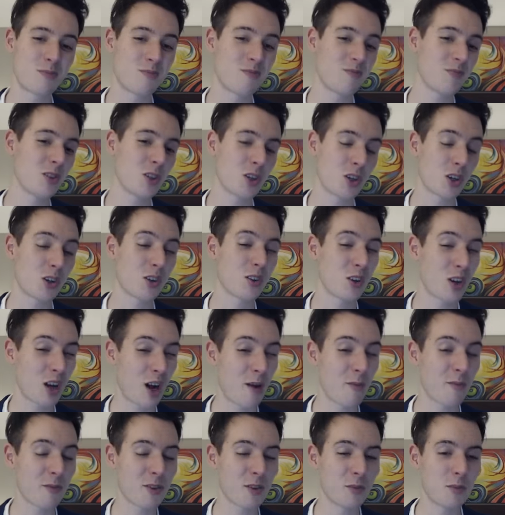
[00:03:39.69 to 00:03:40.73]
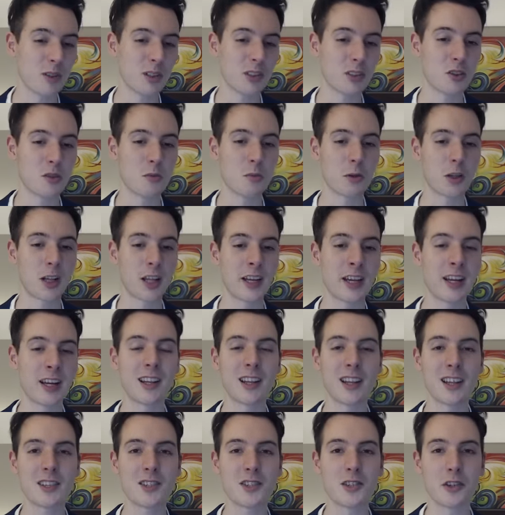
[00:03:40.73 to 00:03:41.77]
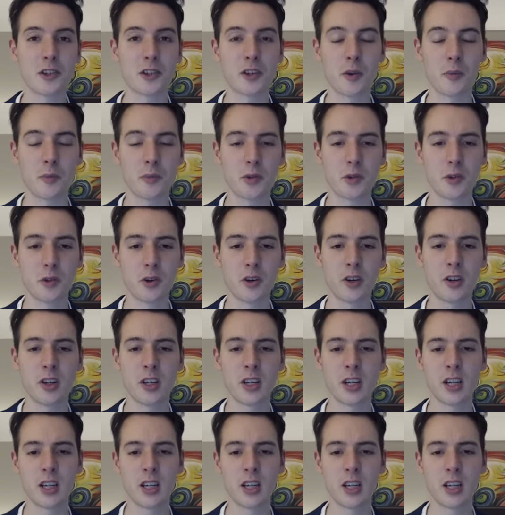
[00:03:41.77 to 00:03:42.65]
you're comfortable to play unless you're a computer.